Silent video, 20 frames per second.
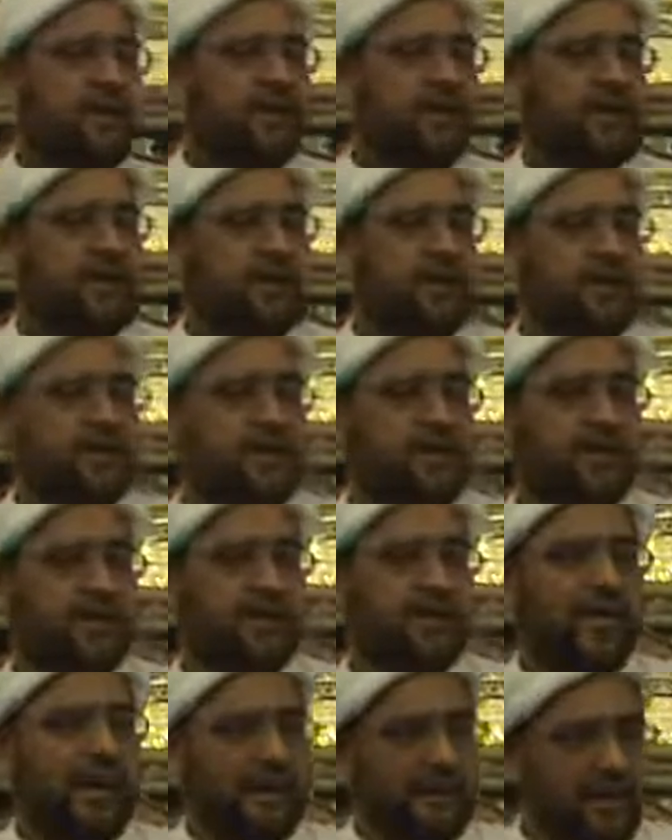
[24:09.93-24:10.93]

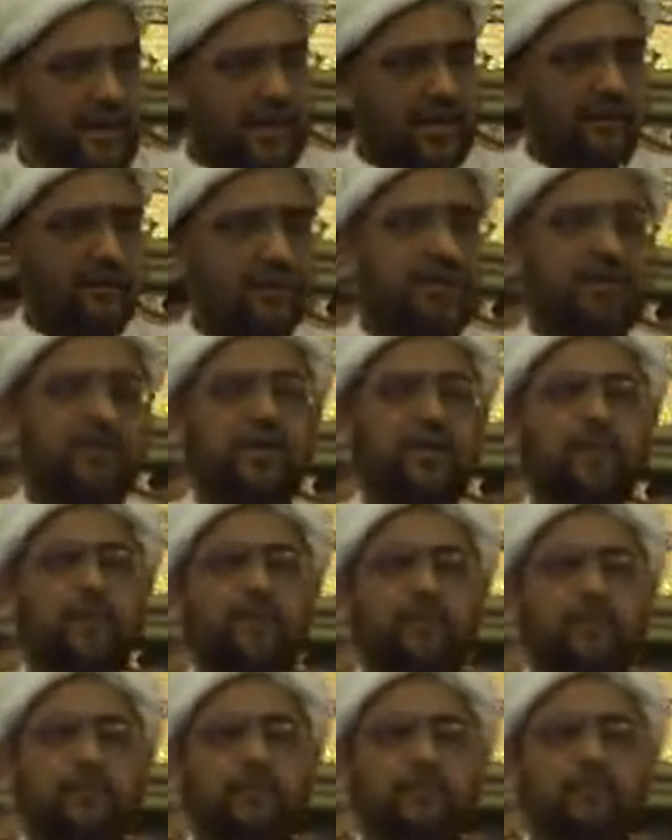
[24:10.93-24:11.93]
And
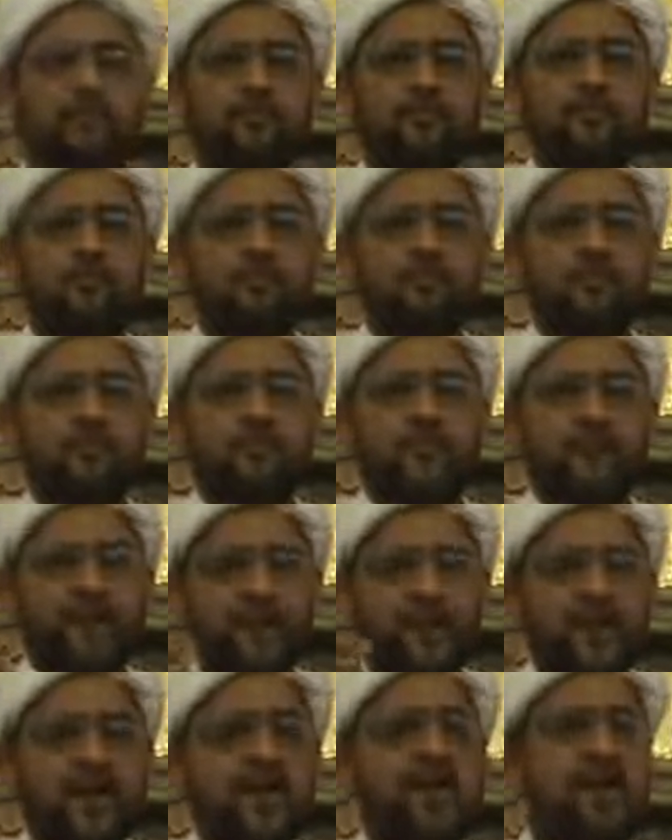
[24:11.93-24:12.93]
after
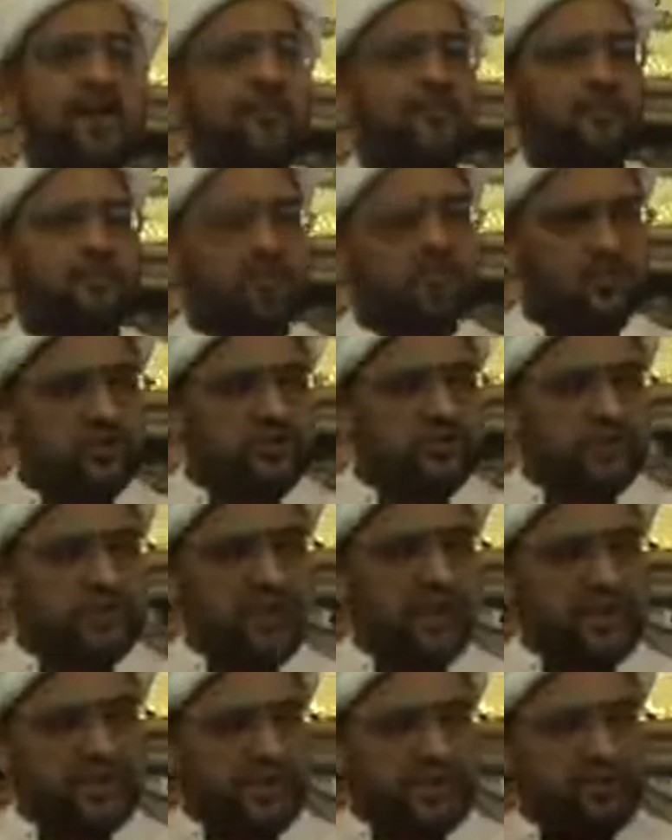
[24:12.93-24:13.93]
he came, just
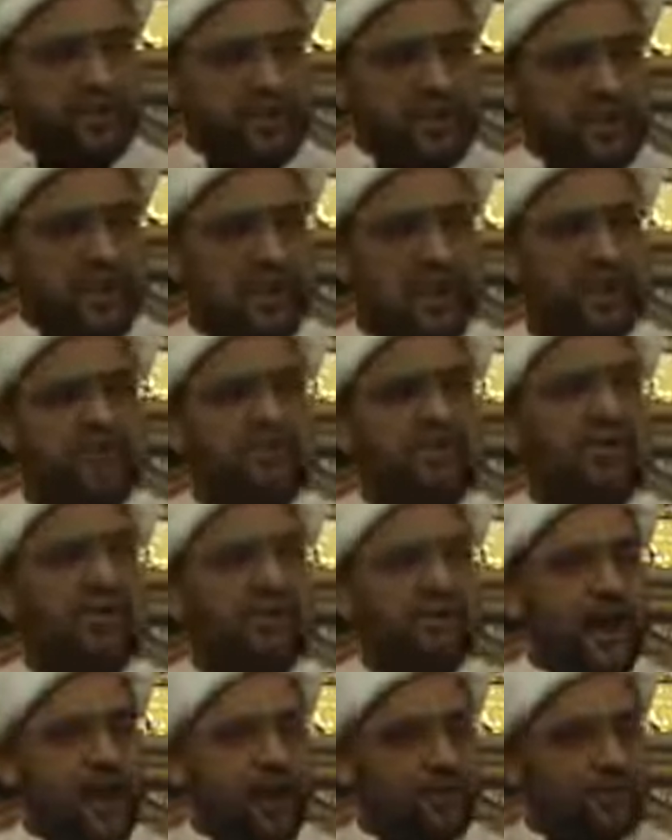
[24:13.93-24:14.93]
by his
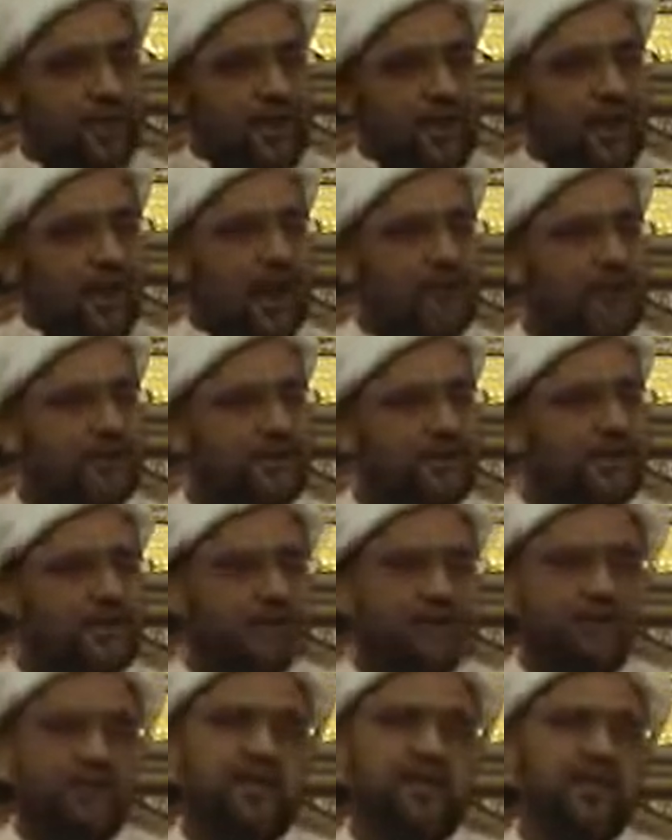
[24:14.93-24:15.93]
behavior and how he
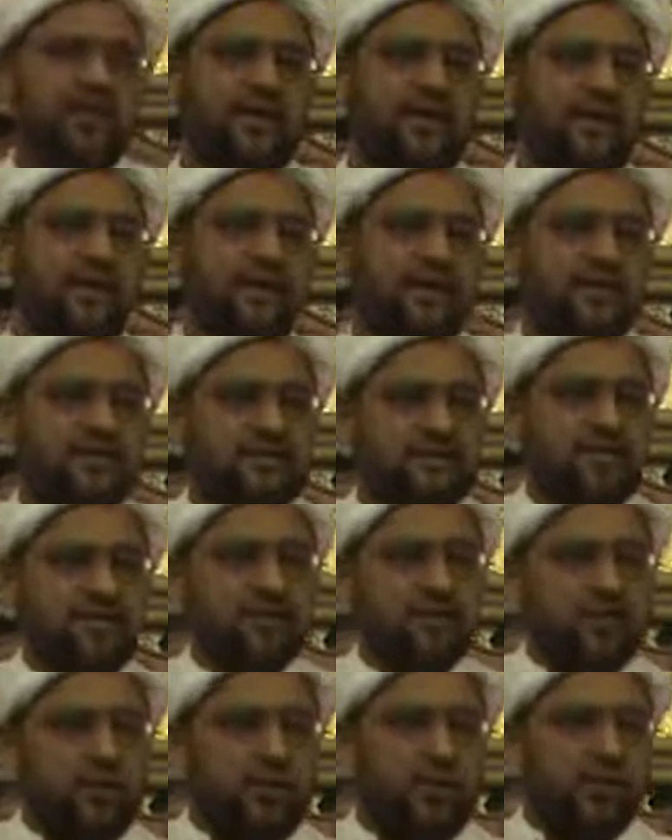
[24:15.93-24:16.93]
acted, she
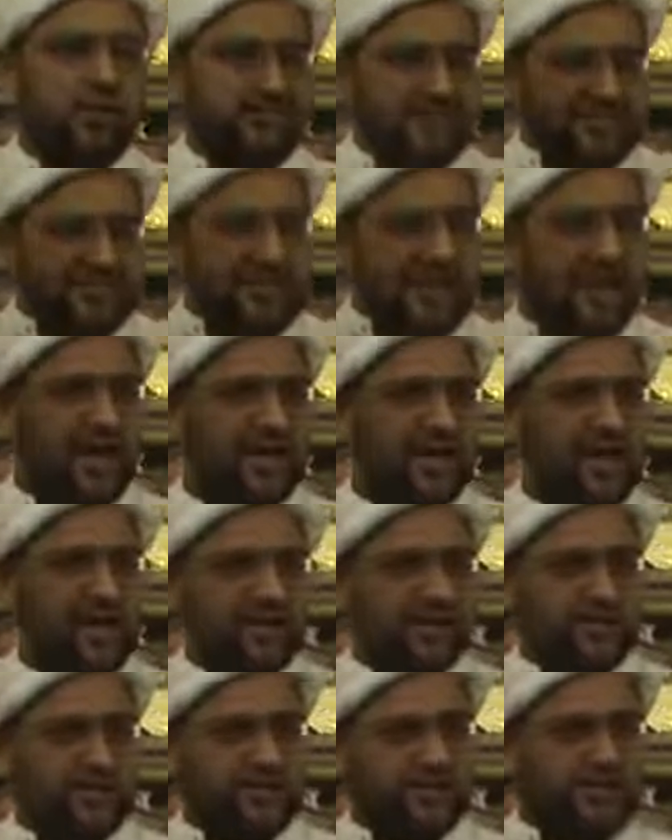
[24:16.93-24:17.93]
saw the
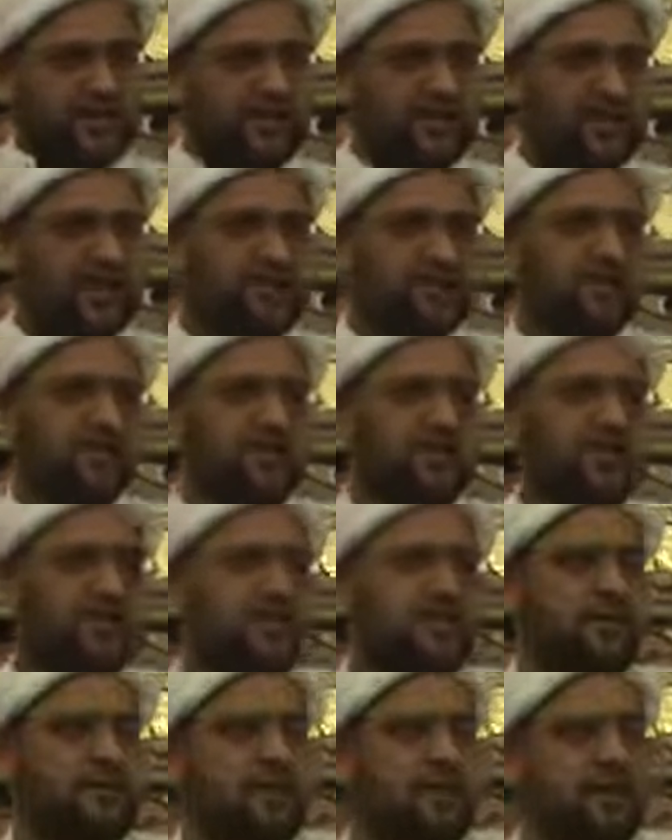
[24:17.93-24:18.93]
signs of a
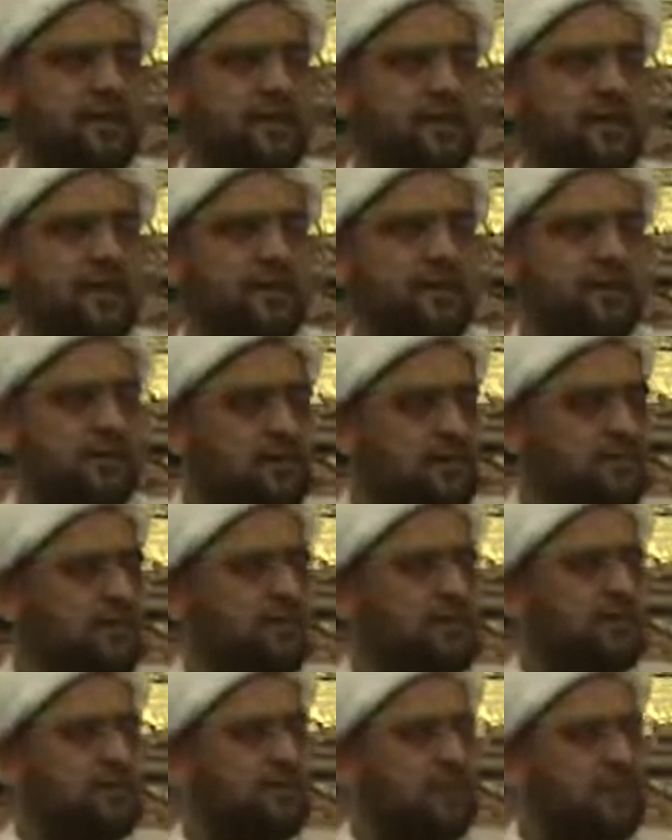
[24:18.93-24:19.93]
person
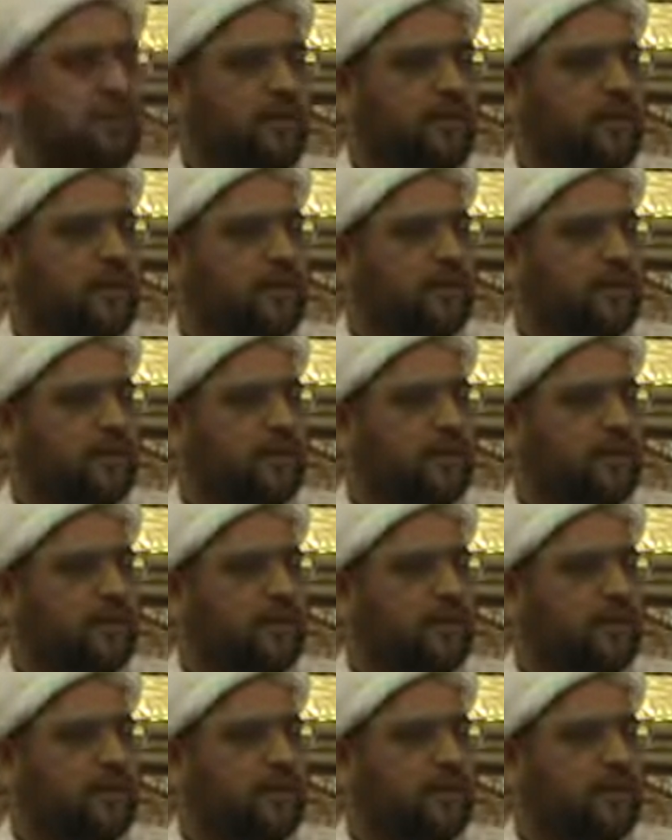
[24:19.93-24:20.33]
who